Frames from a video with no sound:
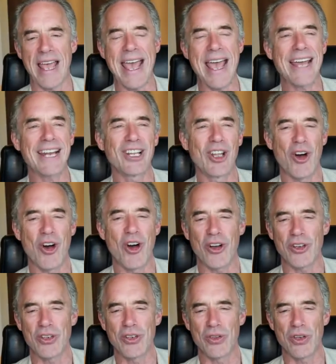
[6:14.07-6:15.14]

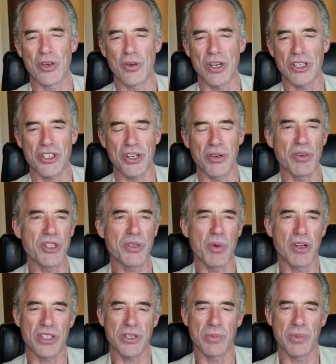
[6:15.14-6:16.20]
analog to the crushing
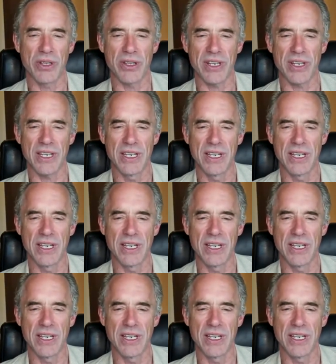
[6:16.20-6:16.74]
responsibility,